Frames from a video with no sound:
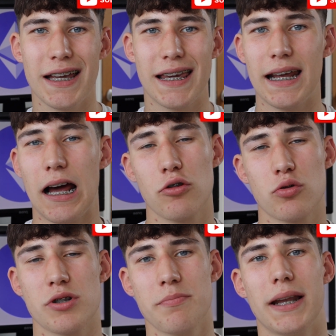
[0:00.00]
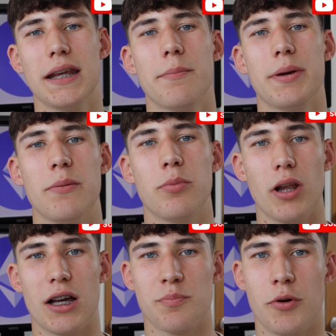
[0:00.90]
get it out to as many
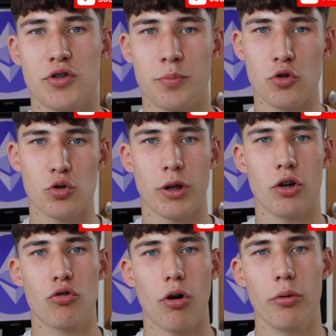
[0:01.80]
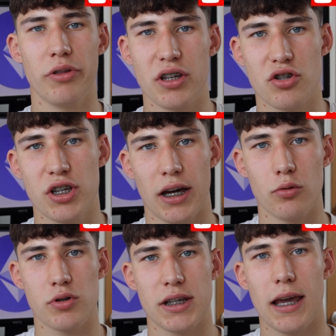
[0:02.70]
people as possible so we can grow this
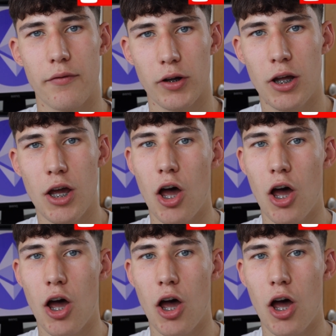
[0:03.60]
channel together.